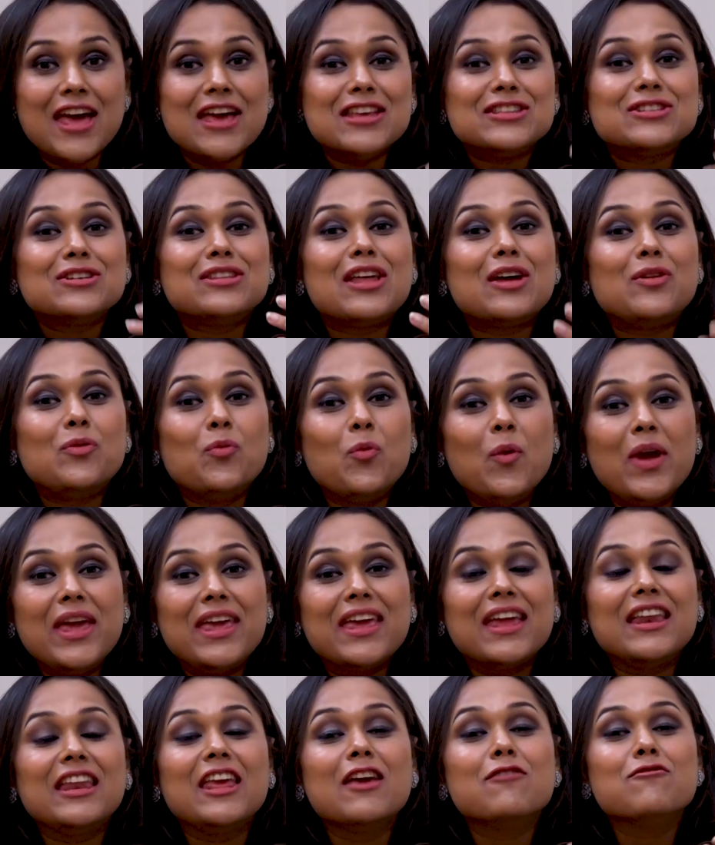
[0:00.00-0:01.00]
so that we
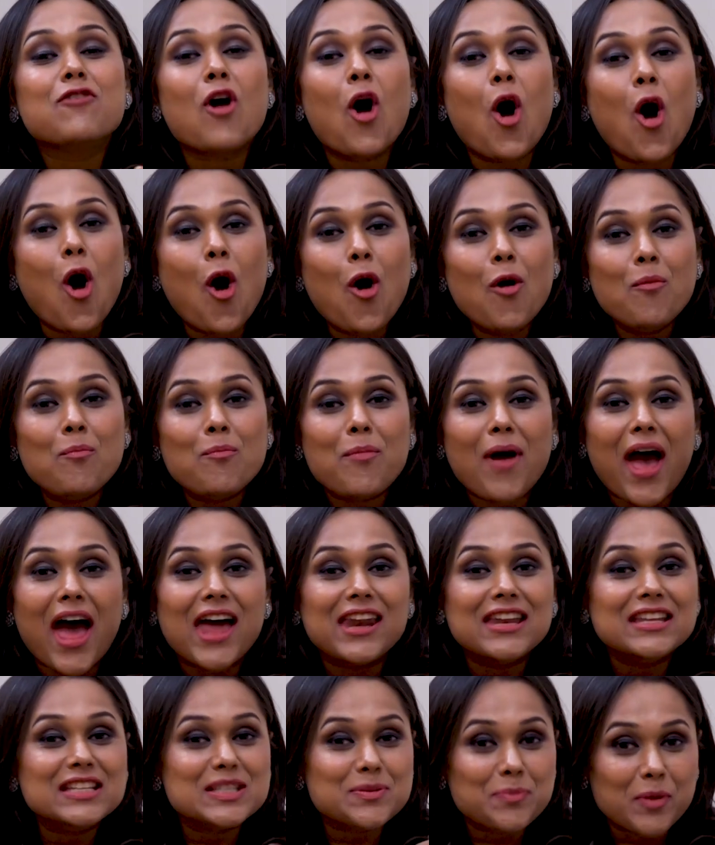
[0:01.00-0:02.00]
can give hope
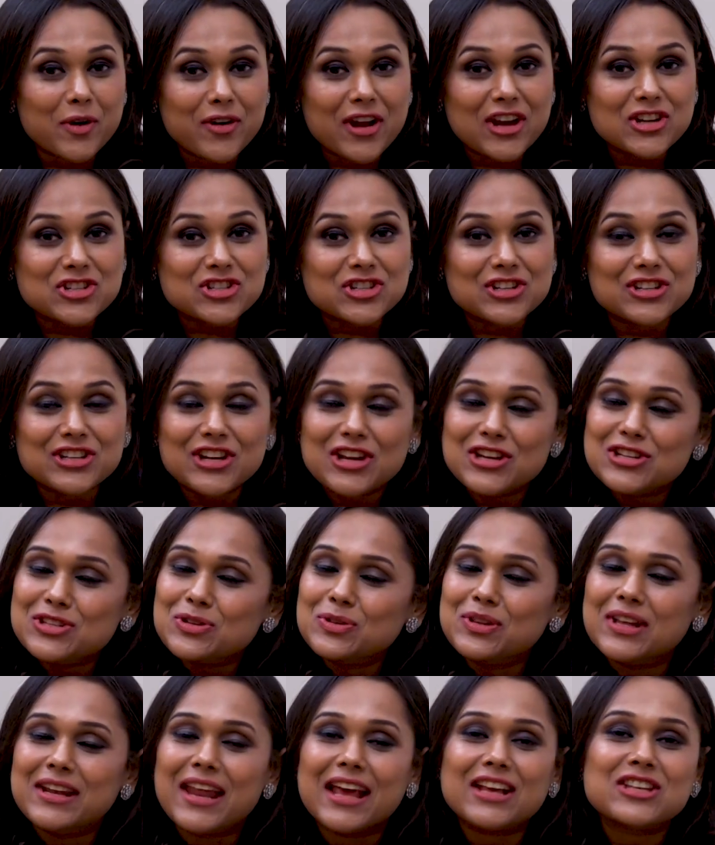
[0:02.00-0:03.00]
and inspiration to
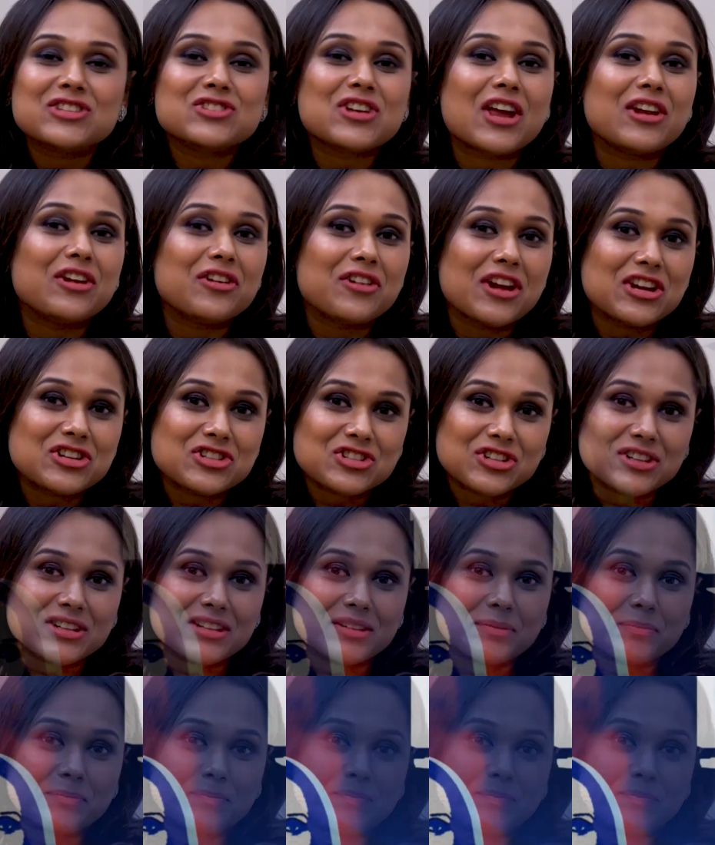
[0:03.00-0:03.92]
the next generation.